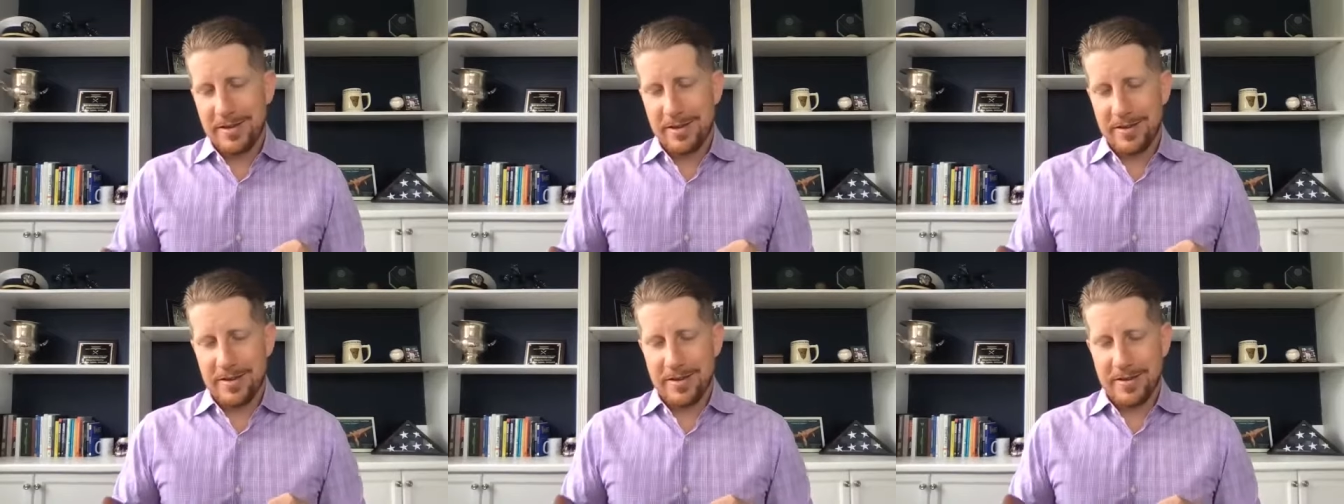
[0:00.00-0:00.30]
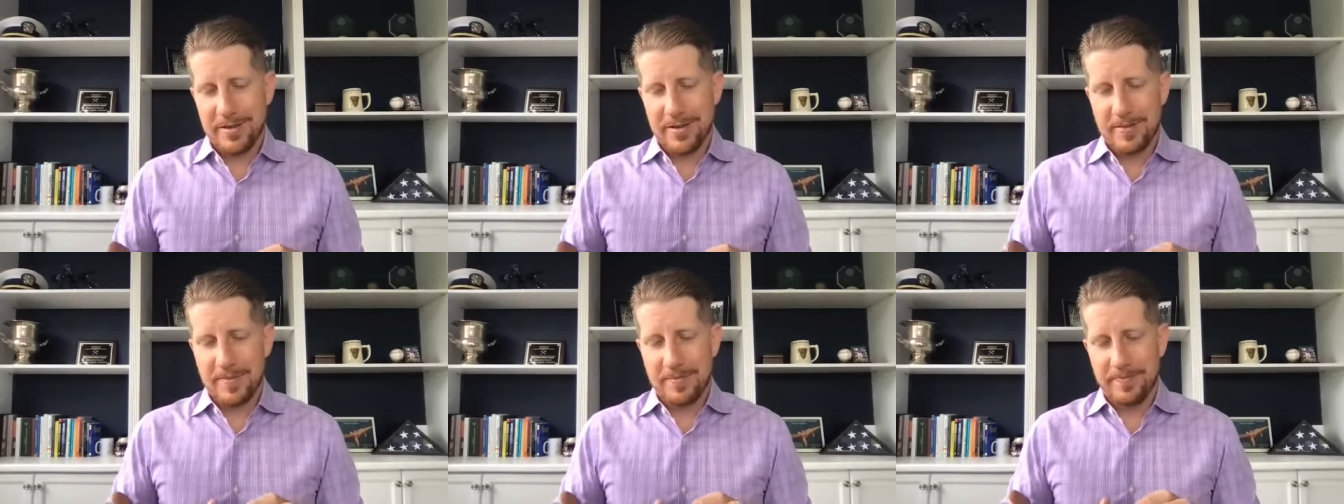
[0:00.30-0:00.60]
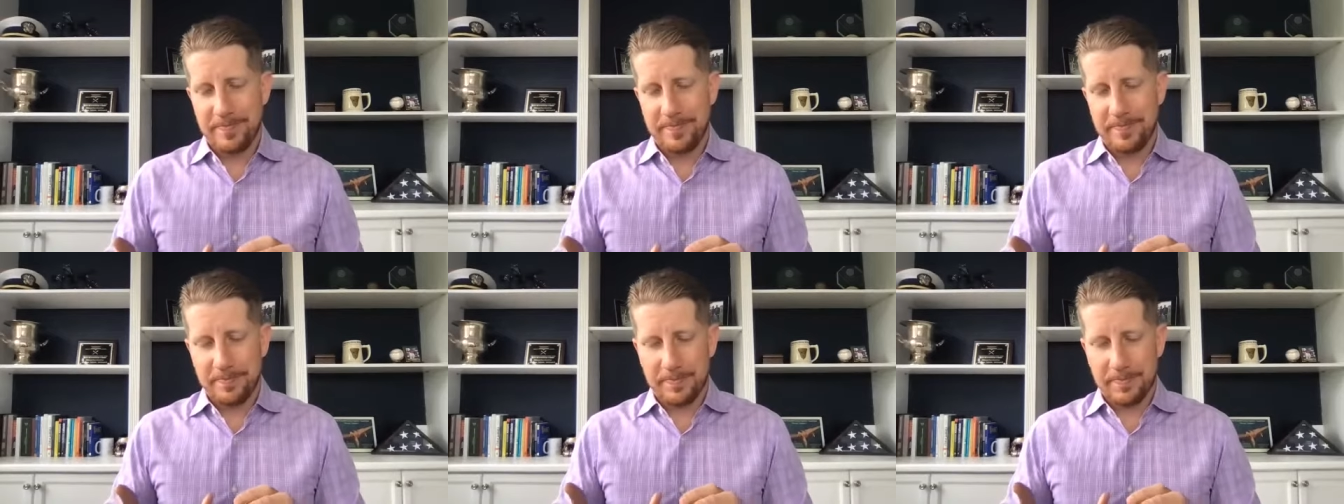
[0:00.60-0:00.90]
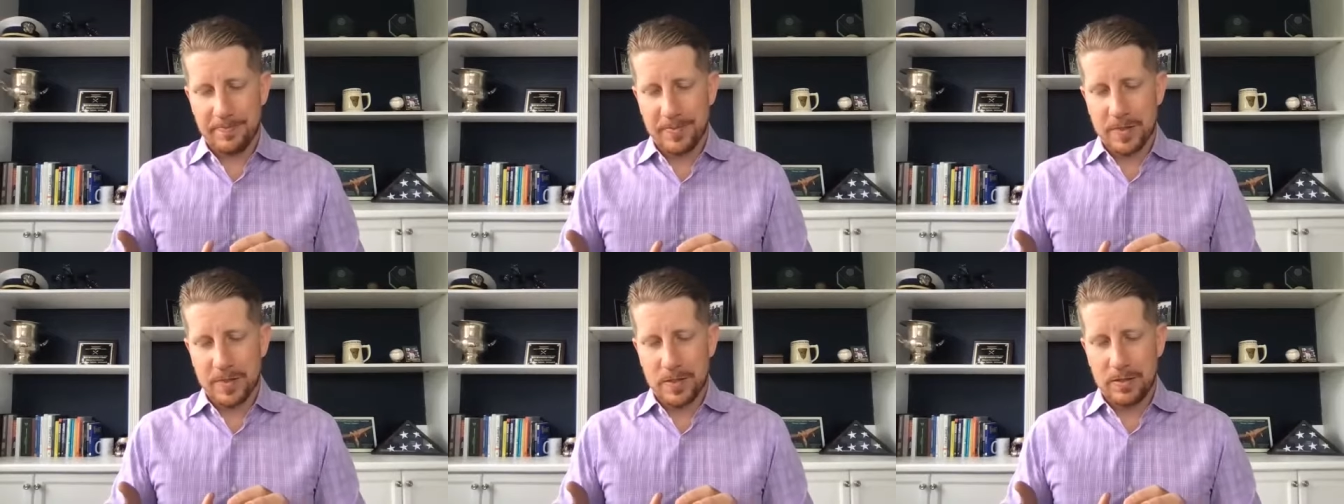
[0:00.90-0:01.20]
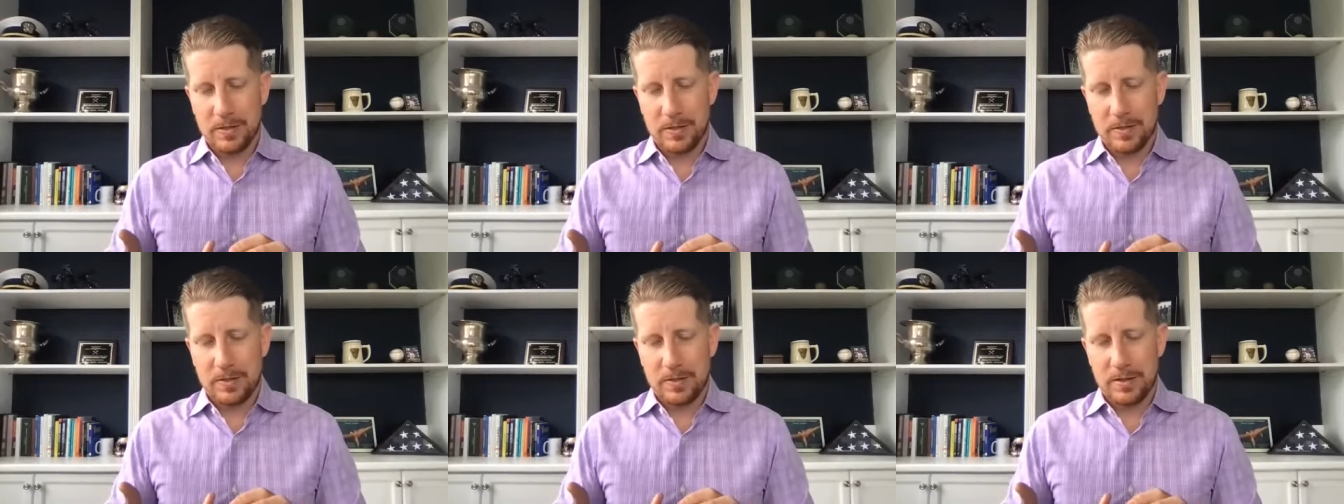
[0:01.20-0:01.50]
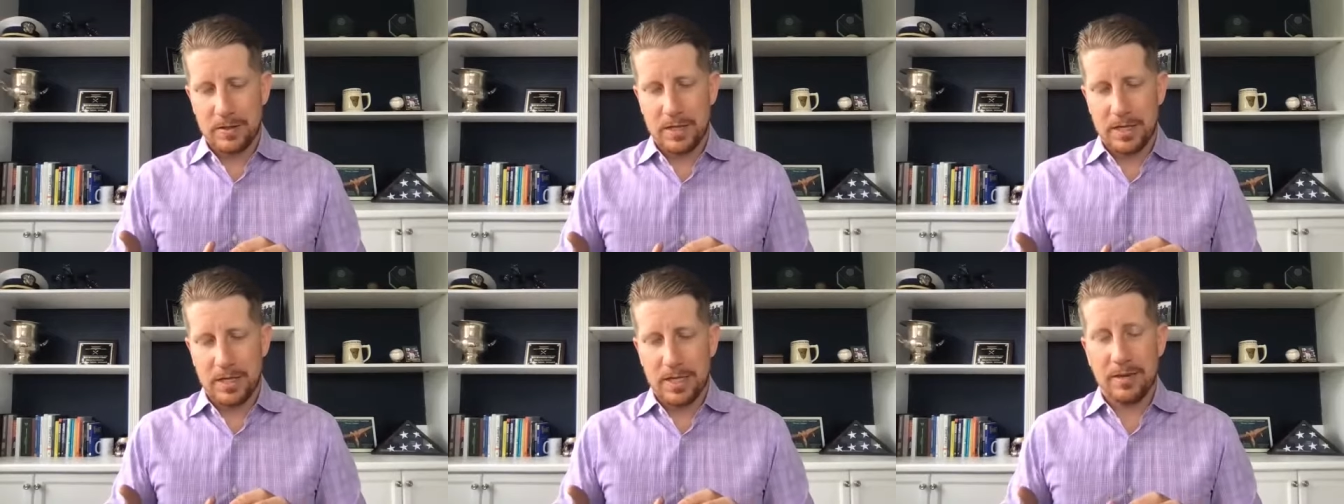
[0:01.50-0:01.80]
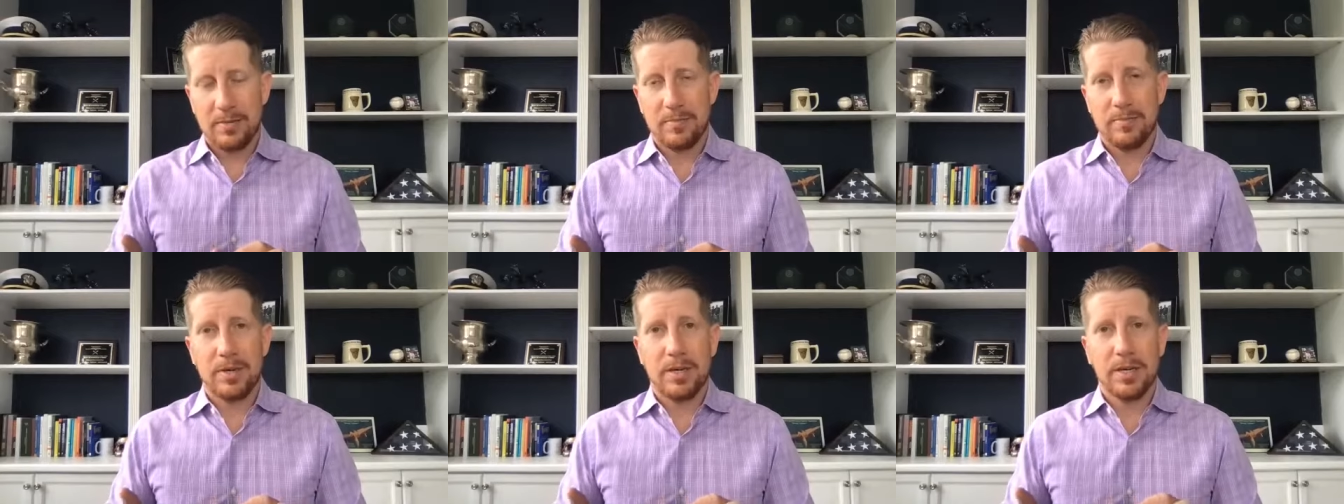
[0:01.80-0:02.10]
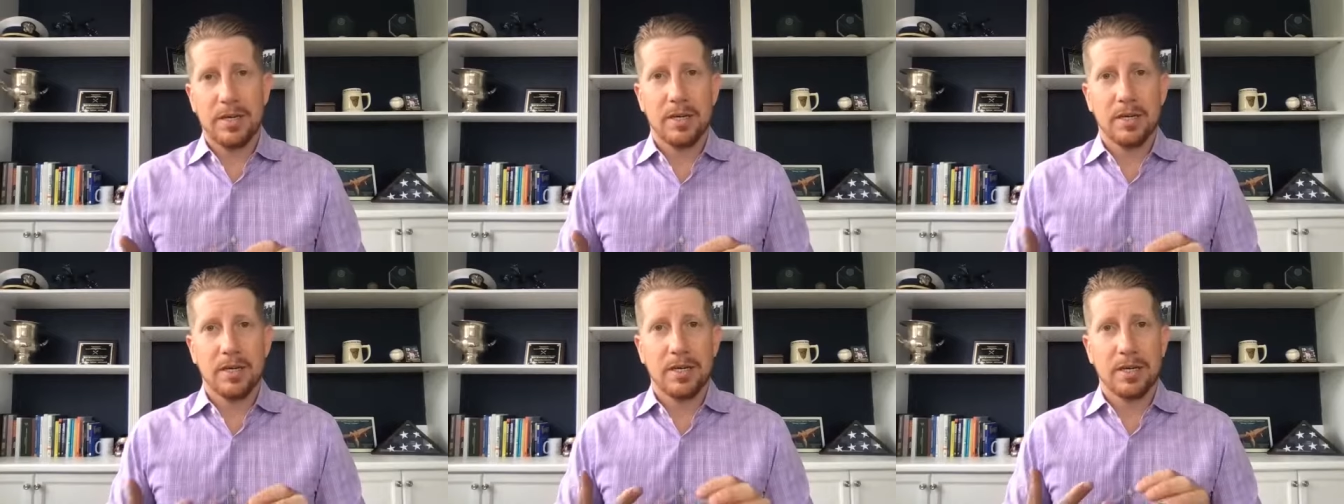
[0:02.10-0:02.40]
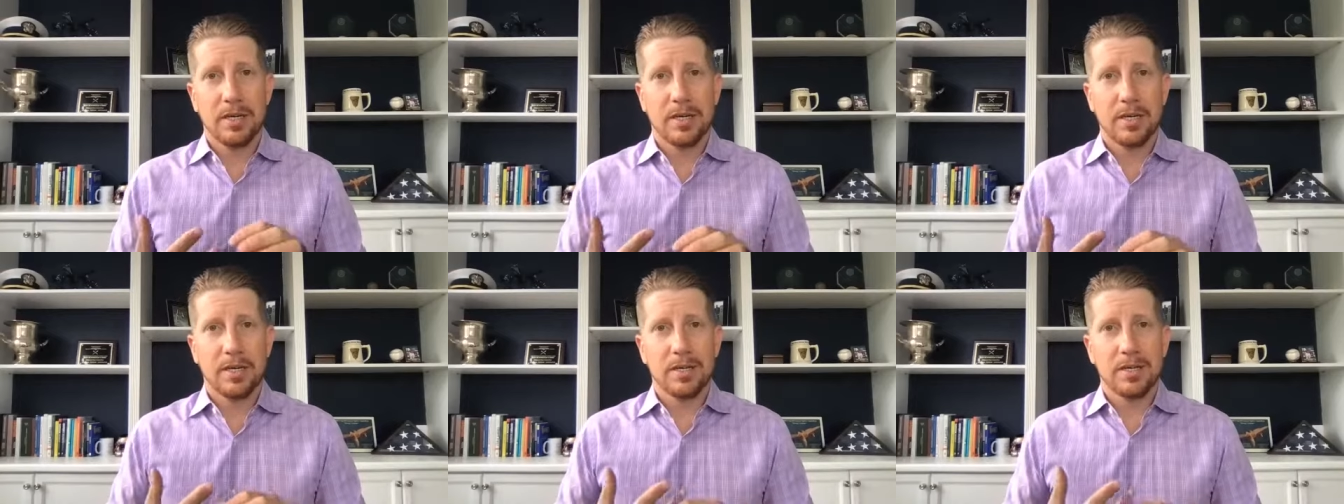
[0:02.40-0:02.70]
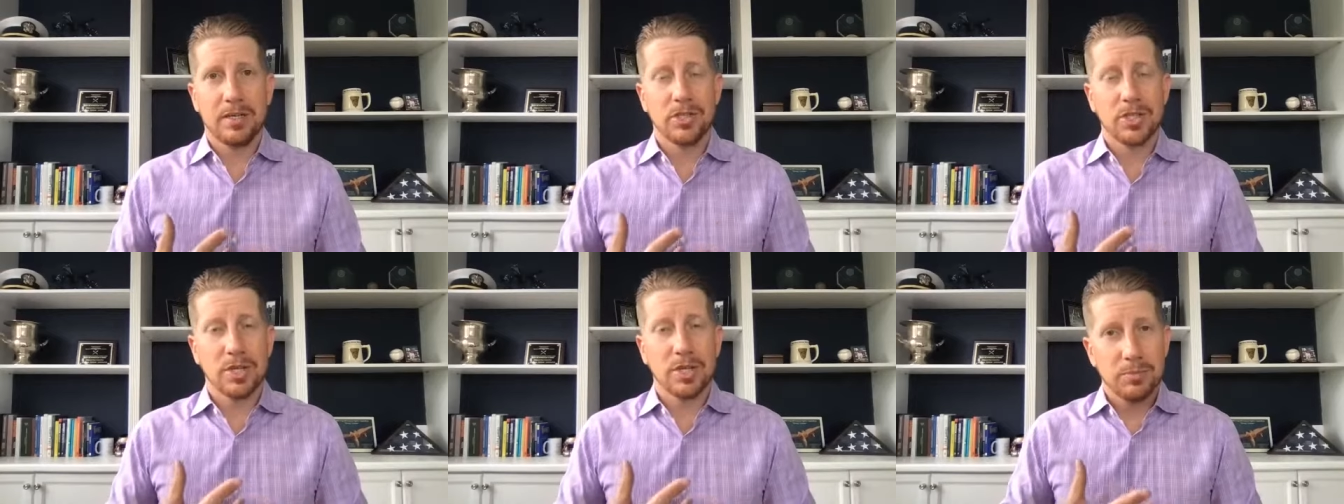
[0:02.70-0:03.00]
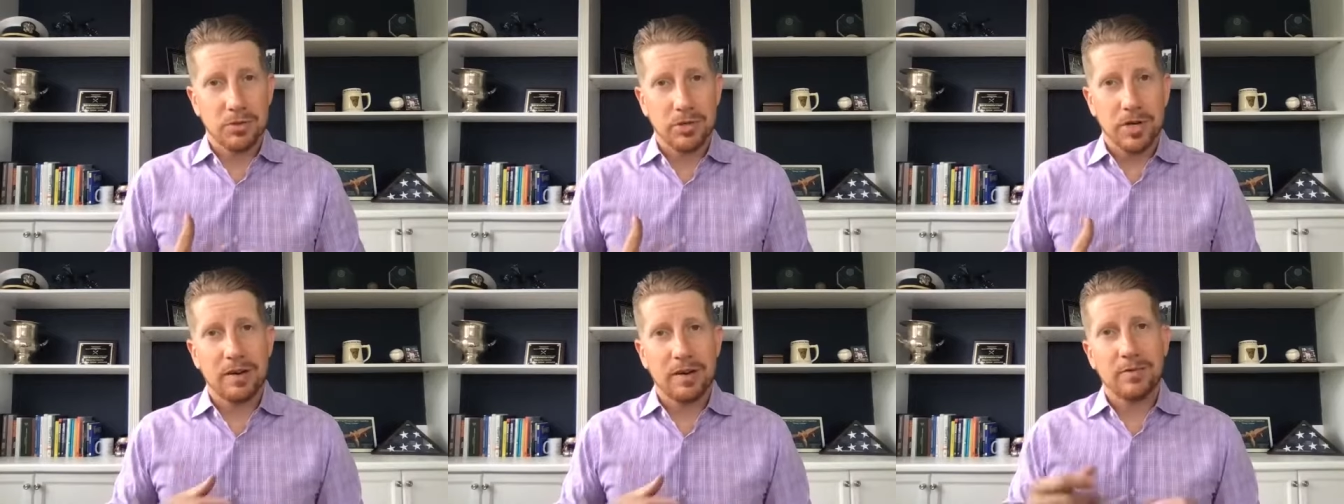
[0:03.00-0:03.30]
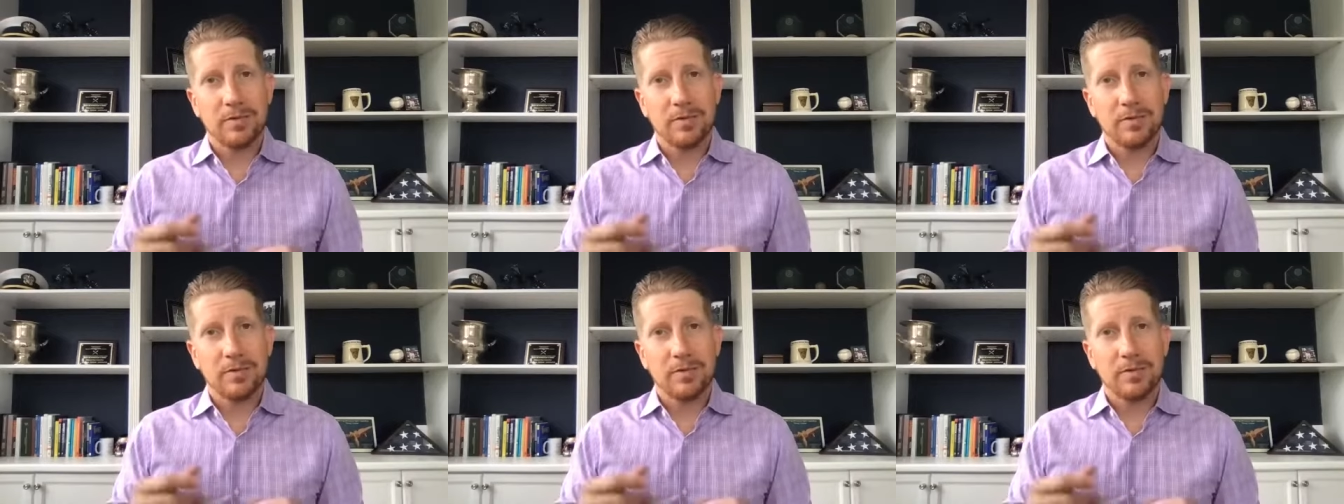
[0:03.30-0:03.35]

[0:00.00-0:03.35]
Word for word: Um, it can be a jump drive,